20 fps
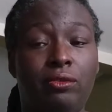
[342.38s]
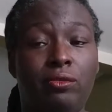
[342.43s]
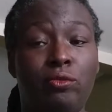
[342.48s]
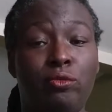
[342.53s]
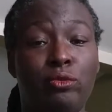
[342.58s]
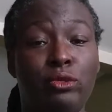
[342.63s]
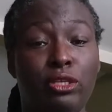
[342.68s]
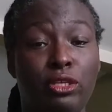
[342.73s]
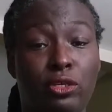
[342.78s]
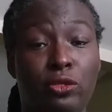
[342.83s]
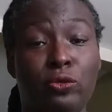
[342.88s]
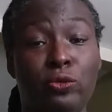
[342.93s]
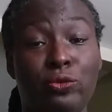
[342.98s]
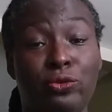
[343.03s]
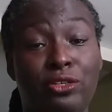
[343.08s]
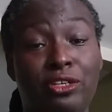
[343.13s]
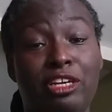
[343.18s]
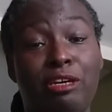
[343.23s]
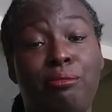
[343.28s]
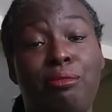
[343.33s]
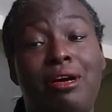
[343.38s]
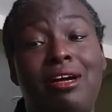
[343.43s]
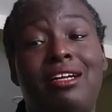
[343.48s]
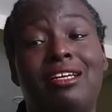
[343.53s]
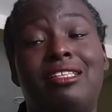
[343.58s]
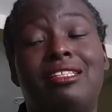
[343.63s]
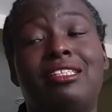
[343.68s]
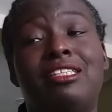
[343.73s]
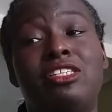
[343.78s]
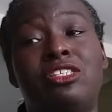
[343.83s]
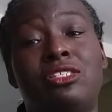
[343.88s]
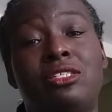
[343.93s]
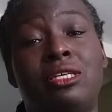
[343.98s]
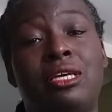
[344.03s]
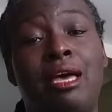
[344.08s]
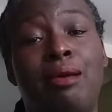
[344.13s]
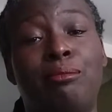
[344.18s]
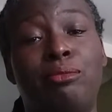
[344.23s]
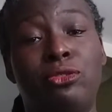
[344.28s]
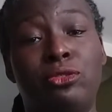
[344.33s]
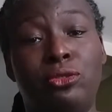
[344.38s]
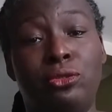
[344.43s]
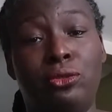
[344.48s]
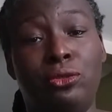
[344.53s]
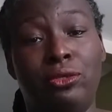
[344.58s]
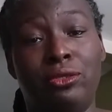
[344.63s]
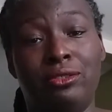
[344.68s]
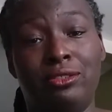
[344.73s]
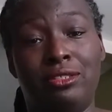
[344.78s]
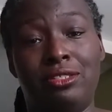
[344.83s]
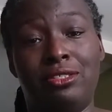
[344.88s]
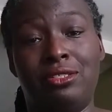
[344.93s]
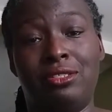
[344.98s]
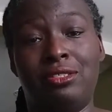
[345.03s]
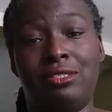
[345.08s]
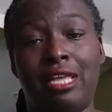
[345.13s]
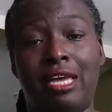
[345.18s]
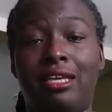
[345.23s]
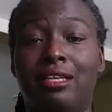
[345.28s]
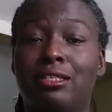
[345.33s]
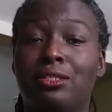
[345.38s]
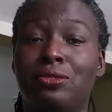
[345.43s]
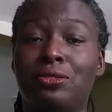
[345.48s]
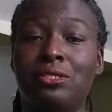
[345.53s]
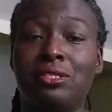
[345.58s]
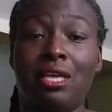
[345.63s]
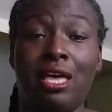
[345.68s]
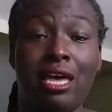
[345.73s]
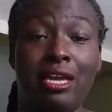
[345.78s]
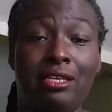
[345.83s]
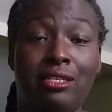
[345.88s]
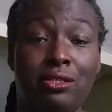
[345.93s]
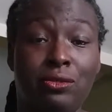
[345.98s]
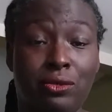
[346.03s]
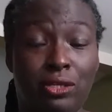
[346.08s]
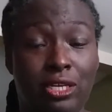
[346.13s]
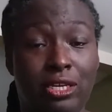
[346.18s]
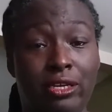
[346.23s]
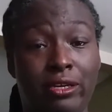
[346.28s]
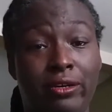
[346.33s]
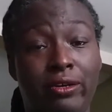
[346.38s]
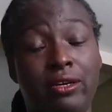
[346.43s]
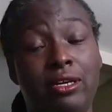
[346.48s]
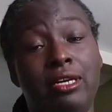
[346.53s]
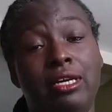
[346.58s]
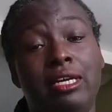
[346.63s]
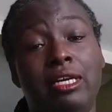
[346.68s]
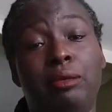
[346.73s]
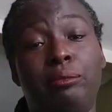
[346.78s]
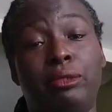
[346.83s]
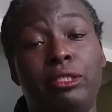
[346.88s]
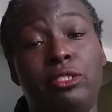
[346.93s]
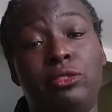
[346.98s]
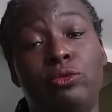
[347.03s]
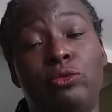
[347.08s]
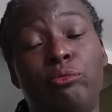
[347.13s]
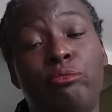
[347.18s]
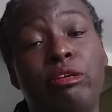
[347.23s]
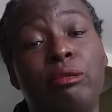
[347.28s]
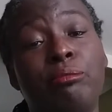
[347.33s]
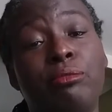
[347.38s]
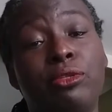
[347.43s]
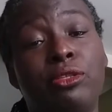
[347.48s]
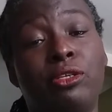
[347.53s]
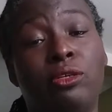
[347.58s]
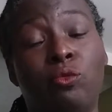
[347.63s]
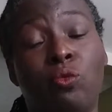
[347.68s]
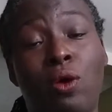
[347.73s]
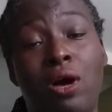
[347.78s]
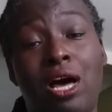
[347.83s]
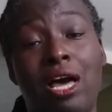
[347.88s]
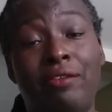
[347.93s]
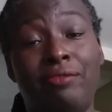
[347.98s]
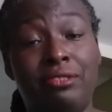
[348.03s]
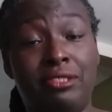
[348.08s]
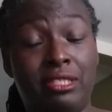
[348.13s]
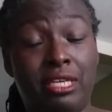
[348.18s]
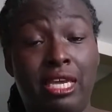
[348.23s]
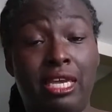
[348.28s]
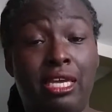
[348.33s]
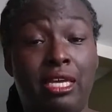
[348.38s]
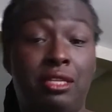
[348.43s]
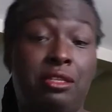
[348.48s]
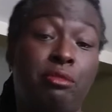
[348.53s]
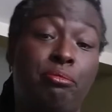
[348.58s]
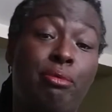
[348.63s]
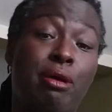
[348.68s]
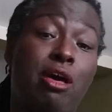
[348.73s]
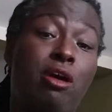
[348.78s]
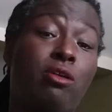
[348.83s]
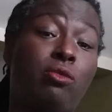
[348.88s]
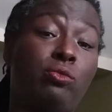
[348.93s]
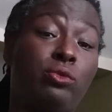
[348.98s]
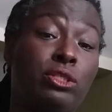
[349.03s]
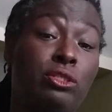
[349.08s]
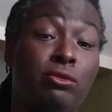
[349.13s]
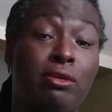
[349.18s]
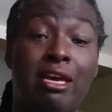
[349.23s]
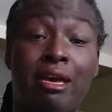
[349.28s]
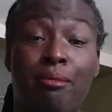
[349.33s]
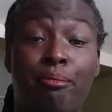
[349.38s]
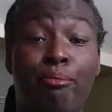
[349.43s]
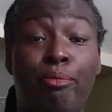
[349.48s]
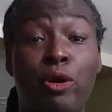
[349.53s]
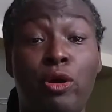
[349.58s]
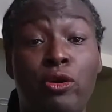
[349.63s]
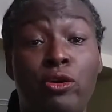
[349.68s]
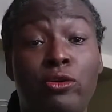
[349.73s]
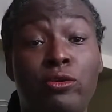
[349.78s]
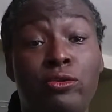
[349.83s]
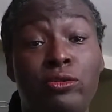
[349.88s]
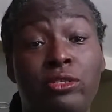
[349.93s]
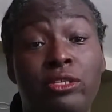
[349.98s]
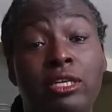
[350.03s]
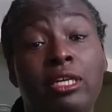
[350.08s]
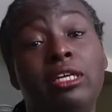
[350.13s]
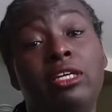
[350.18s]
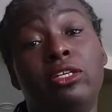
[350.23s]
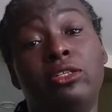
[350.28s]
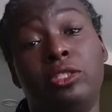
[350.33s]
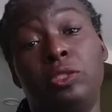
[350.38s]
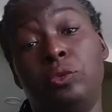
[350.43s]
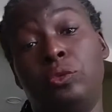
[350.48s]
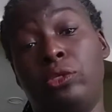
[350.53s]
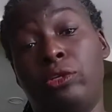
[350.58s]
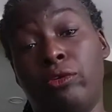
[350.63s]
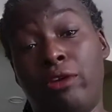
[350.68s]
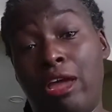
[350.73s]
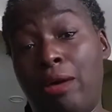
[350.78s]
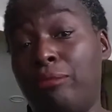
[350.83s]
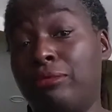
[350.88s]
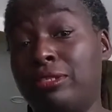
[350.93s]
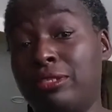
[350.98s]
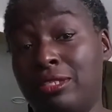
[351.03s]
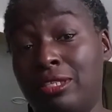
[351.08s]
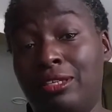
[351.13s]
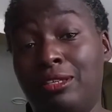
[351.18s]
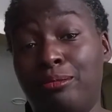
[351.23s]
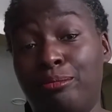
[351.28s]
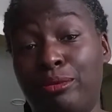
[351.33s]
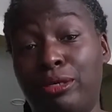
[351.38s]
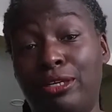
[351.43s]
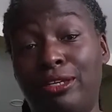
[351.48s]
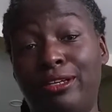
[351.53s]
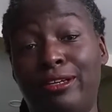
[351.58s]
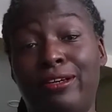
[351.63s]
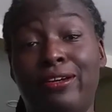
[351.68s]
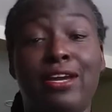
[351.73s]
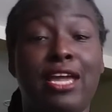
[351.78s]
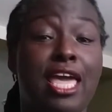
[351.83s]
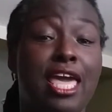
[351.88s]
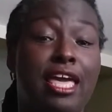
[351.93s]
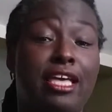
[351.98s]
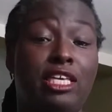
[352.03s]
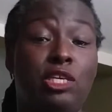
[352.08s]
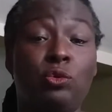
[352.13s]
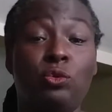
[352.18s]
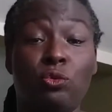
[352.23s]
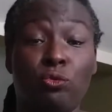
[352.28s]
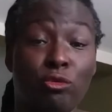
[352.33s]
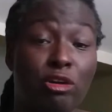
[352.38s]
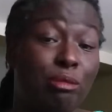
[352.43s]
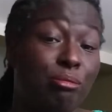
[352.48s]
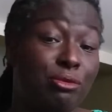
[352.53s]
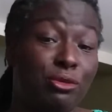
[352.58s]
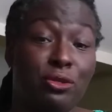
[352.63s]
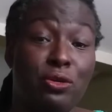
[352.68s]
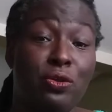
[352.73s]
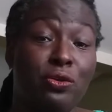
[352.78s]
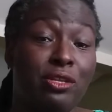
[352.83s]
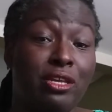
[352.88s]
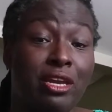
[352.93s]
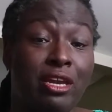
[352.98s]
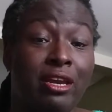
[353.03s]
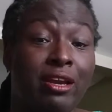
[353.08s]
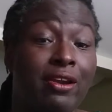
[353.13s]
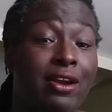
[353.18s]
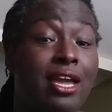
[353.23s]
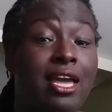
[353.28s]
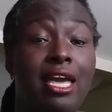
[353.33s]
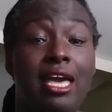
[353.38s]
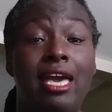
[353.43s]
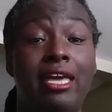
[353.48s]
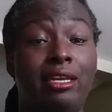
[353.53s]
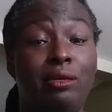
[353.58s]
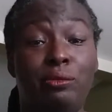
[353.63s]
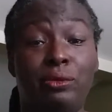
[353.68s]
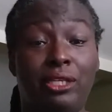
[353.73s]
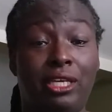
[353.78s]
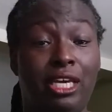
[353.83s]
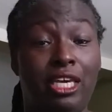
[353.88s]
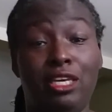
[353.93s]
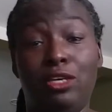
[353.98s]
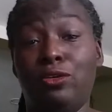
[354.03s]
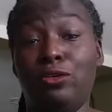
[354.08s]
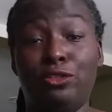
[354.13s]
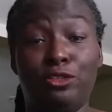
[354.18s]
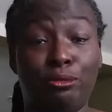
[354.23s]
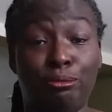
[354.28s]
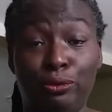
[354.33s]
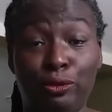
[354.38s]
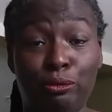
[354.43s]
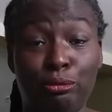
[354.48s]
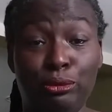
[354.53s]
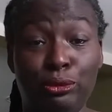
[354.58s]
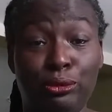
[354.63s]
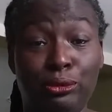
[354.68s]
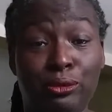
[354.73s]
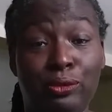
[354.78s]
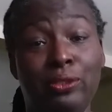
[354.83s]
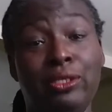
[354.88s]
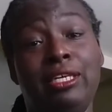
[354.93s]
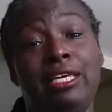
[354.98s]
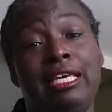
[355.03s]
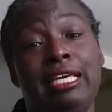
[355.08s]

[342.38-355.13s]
The really cool thing about calendula, I'm sure this is like a little side note here, but you remember the wives' tale about when you got burned, you would grab a stick of butter and you would rub it on there and it would heal your boo-boo.